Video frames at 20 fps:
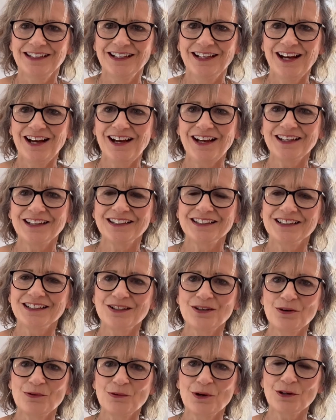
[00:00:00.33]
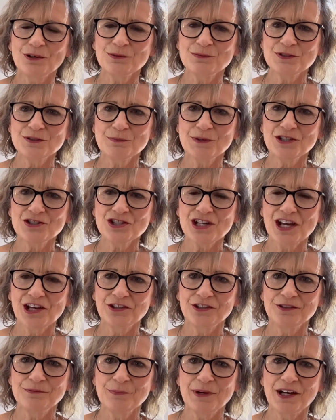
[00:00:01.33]
Hi, welcome to my
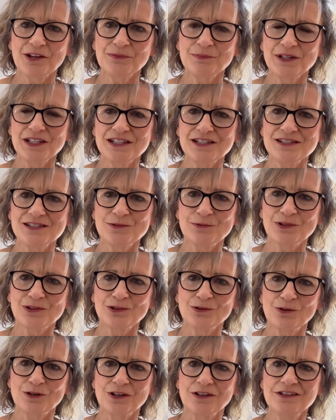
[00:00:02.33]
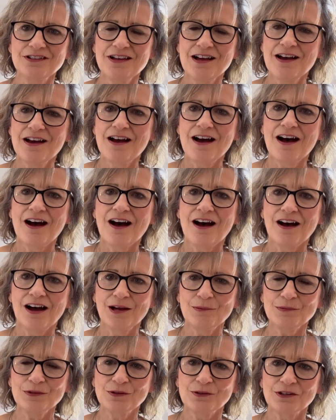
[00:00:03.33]
channel, Math Made Easy with Laurel.
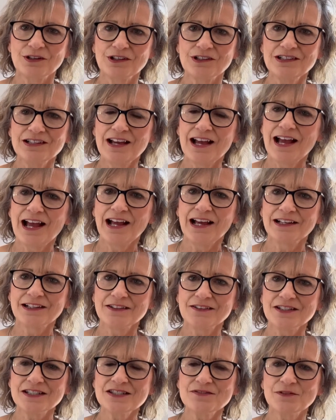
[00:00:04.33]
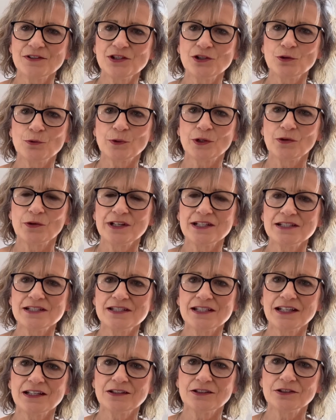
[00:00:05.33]
I'm Laurel, and in this video we're going to
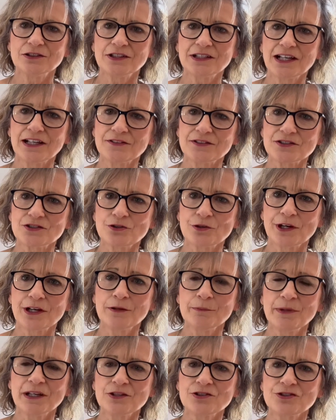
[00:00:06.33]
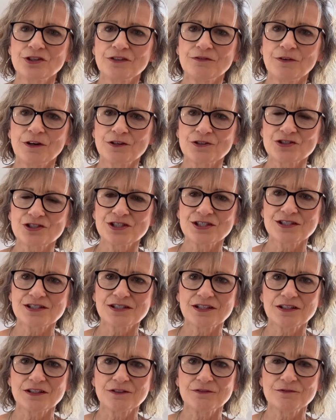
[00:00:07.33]
take a look at the trigonometric functions
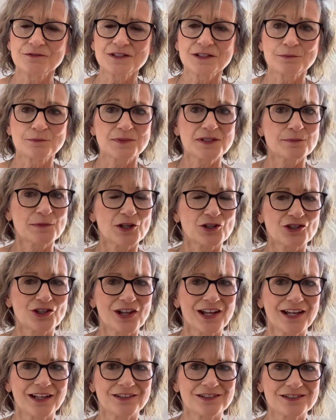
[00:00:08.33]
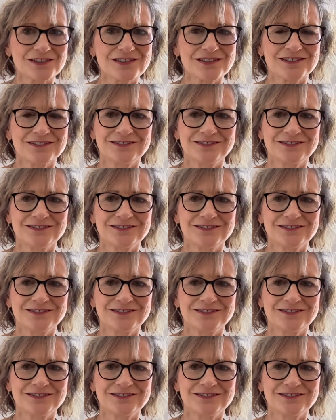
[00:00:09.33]
of some special angles.